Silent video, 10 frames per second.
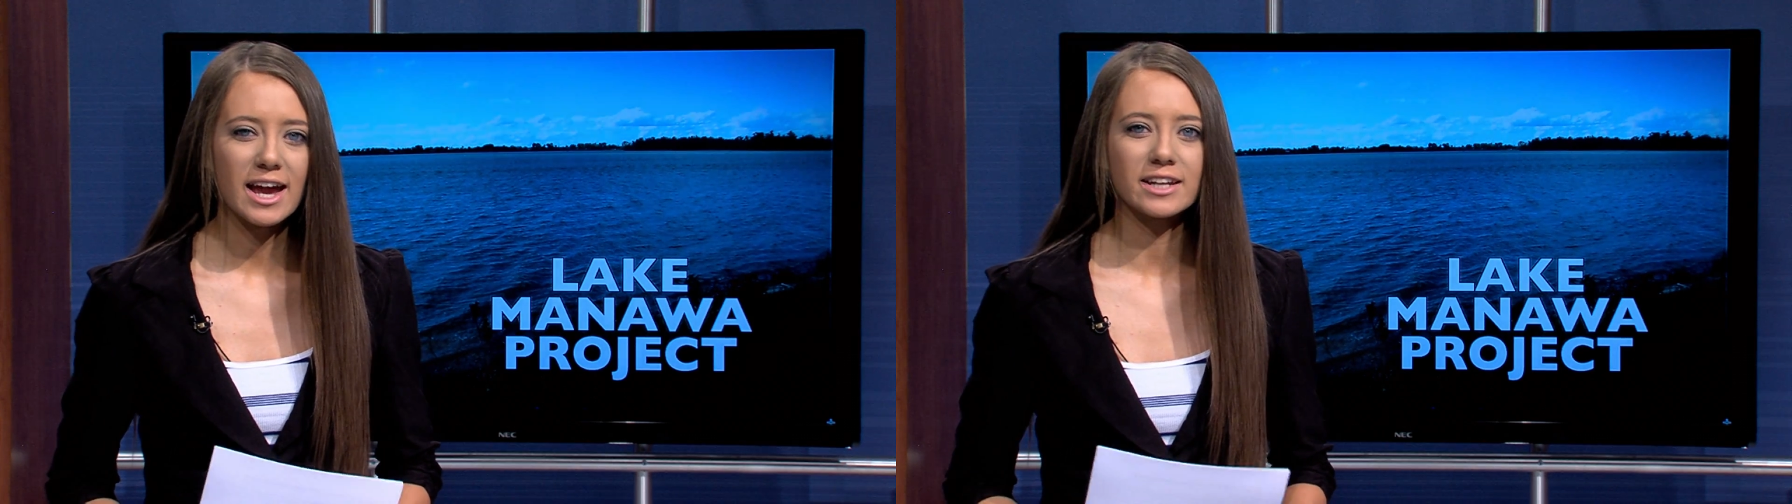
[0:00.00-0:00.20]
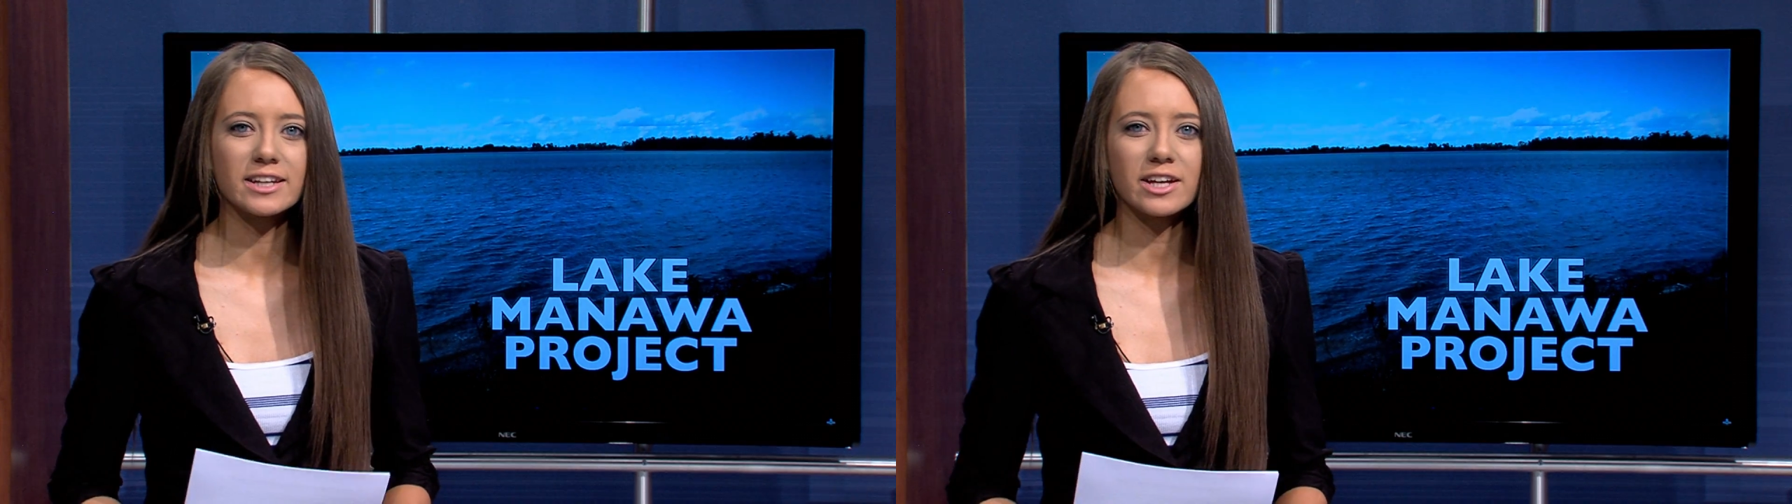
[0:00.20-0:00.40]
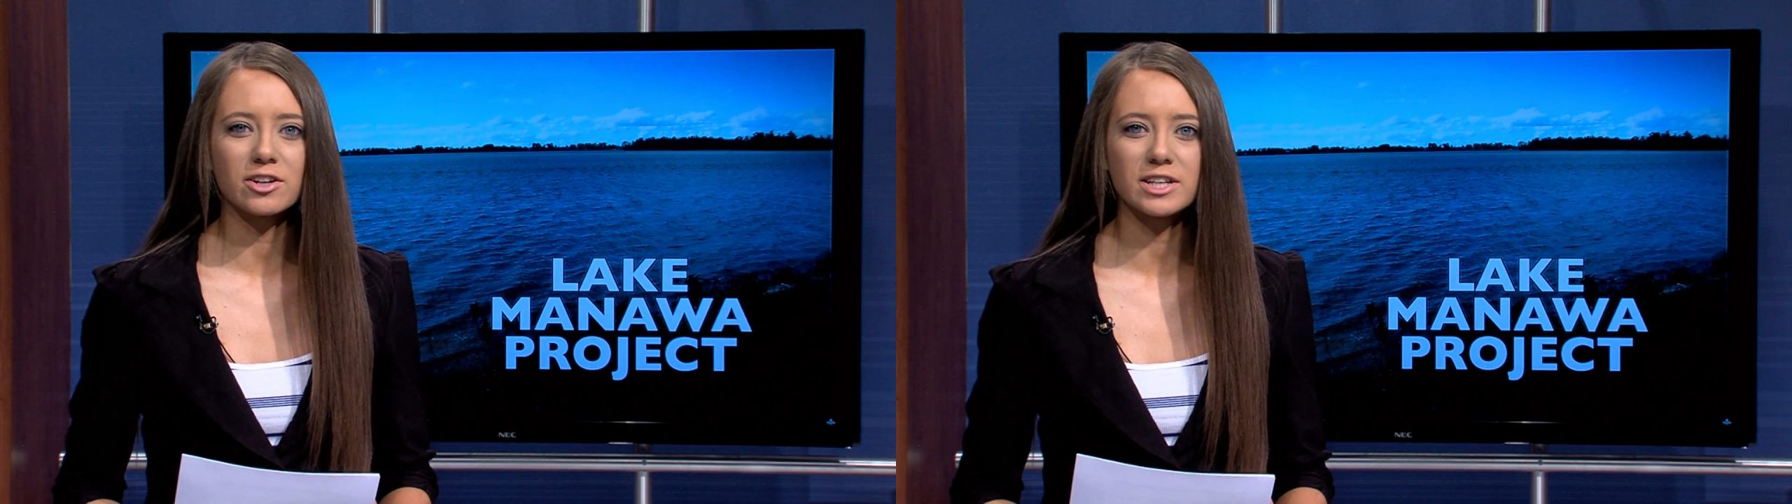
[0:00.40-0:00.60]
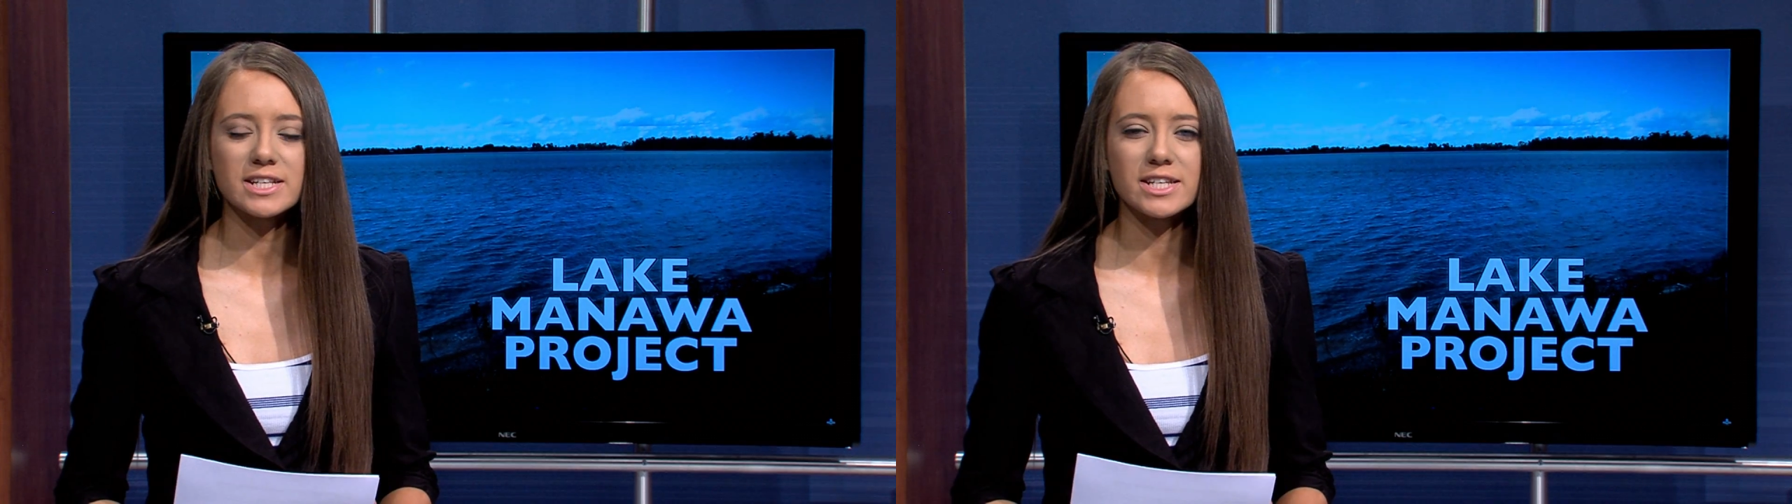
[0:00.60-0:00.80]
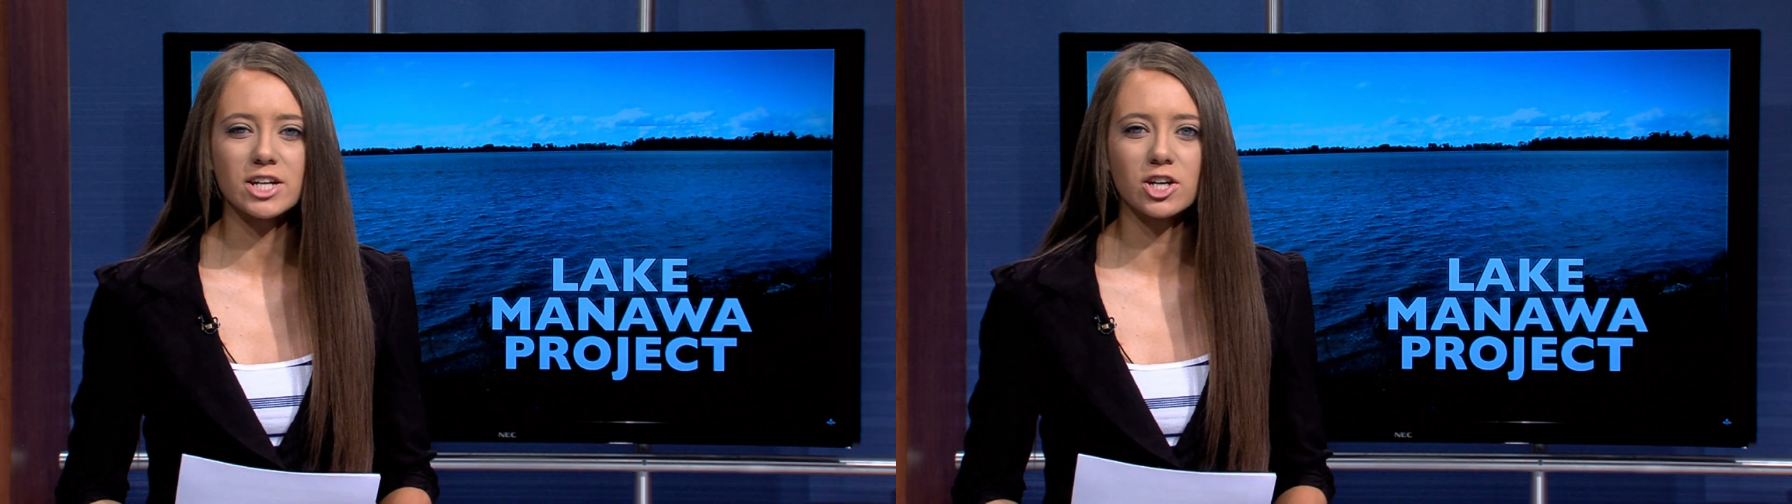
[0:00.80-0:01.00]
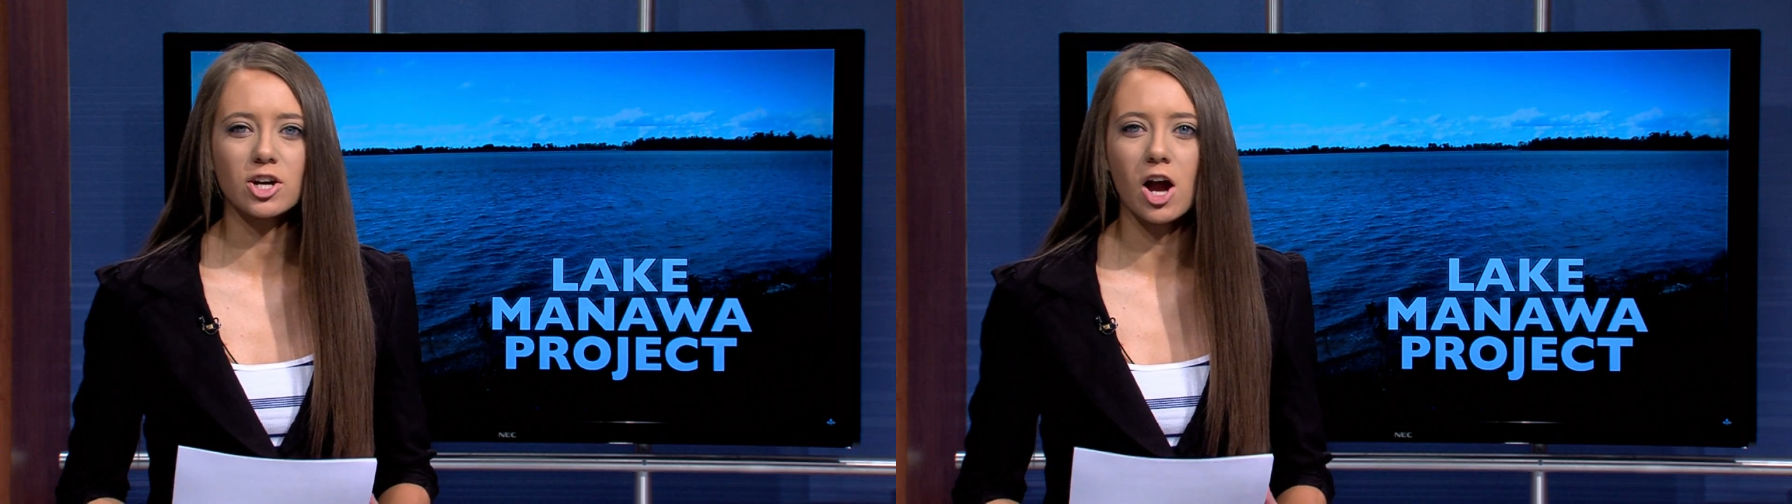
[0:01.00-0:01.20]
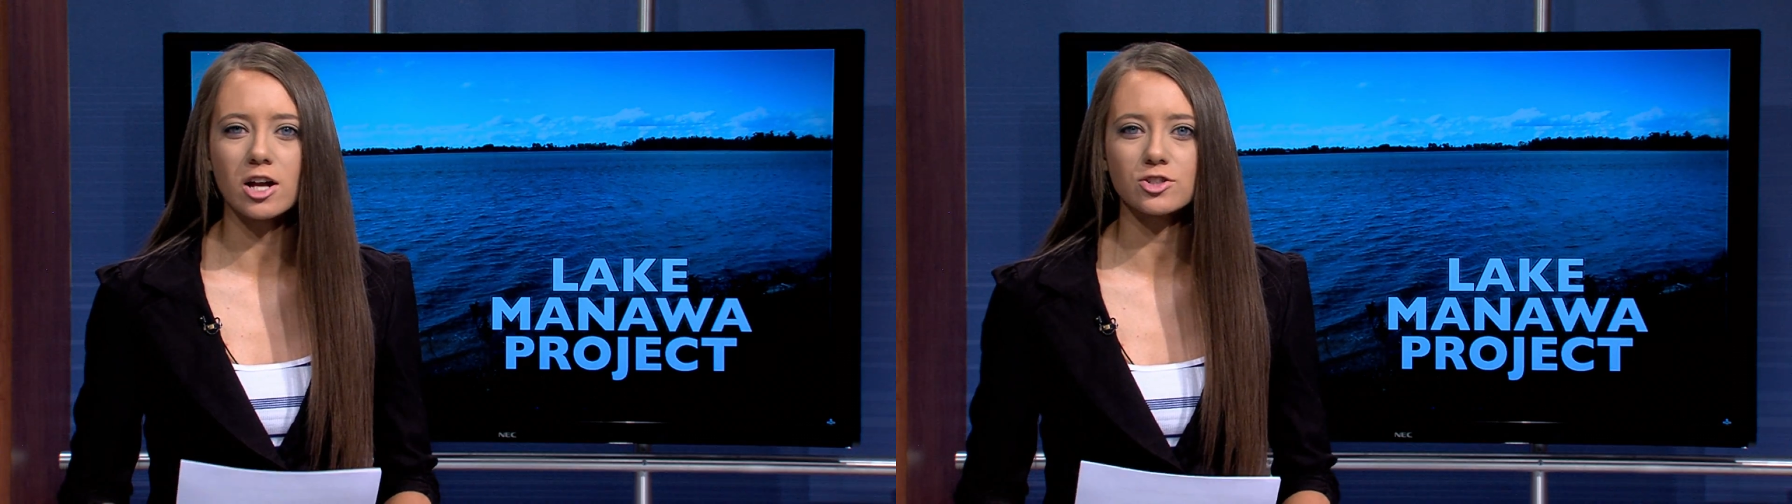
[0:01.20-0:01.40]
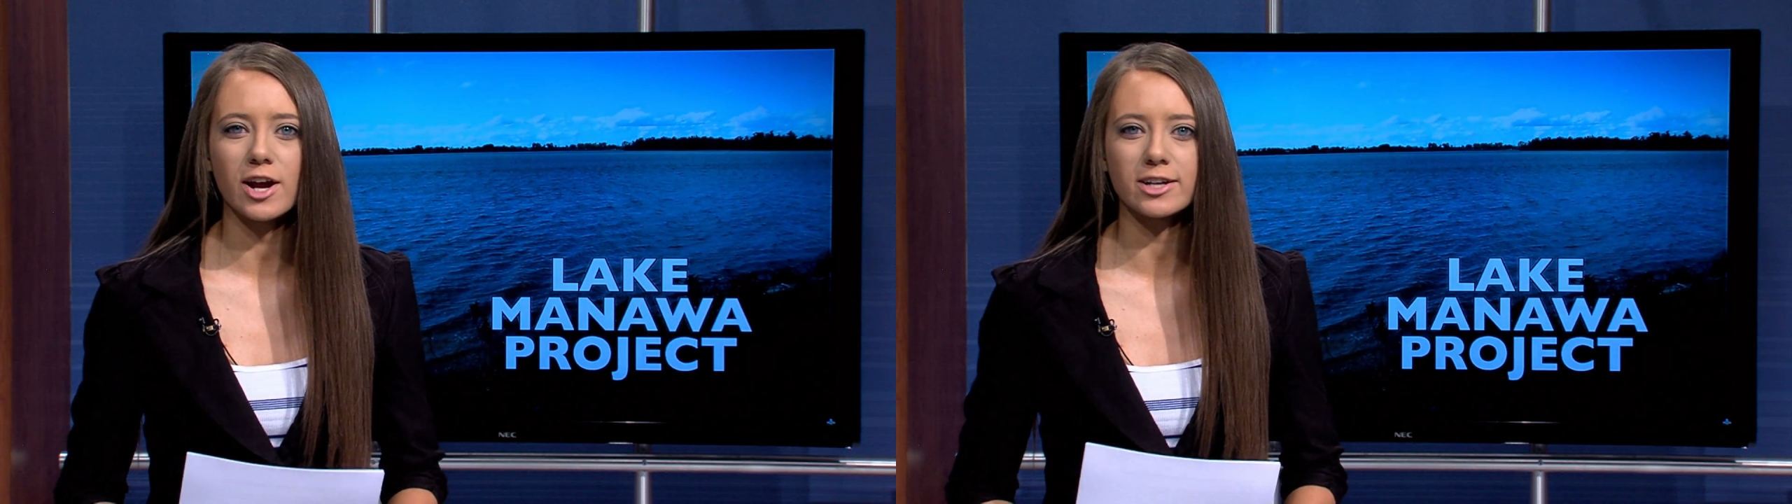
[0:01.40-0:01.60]
And later this year,
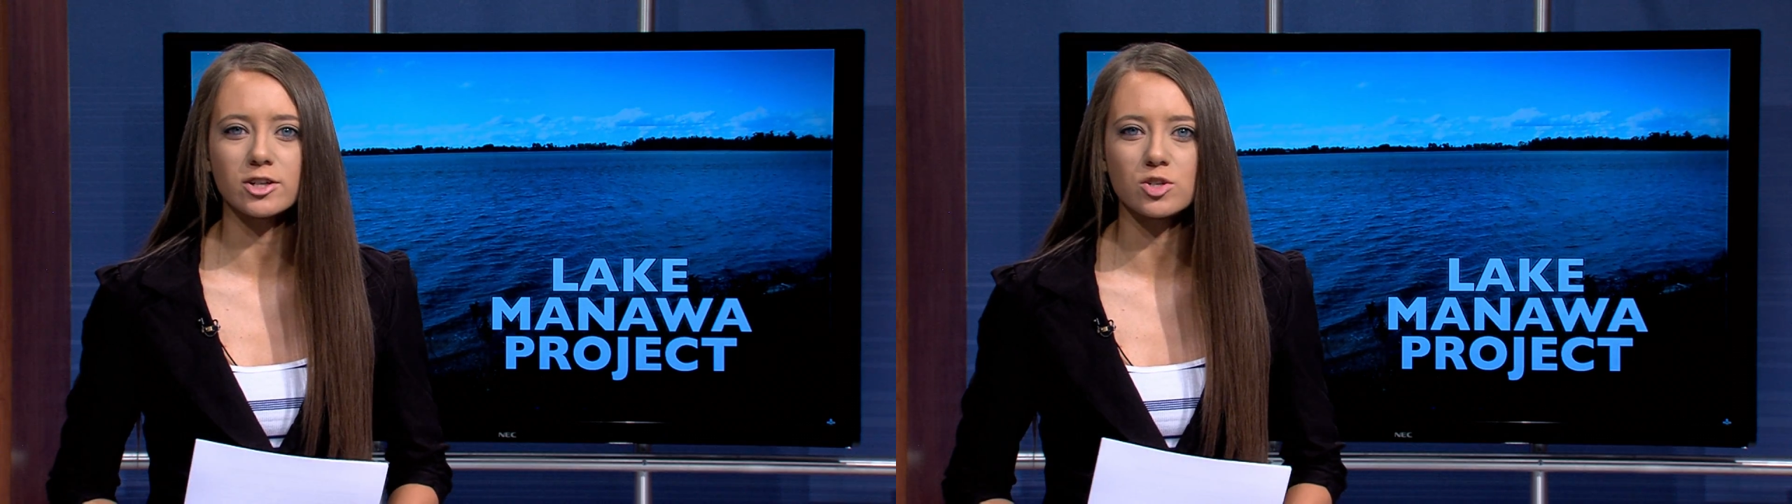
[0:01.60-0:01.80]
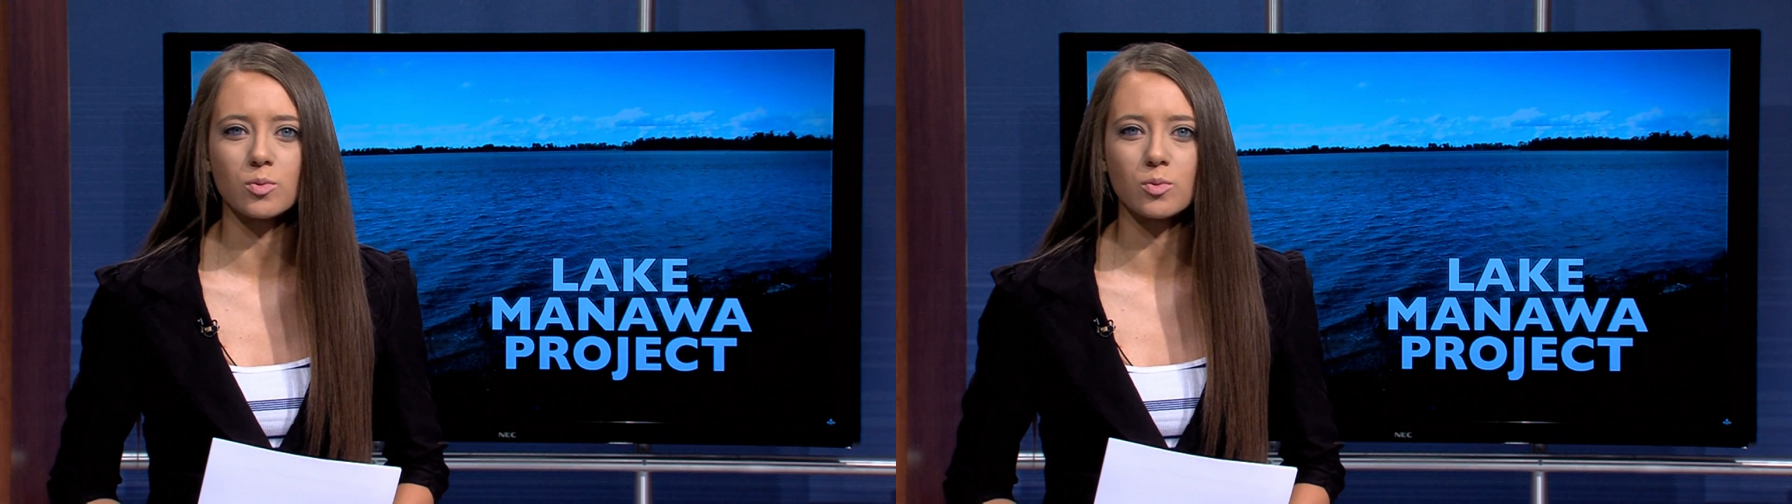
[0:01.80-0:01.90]
contractors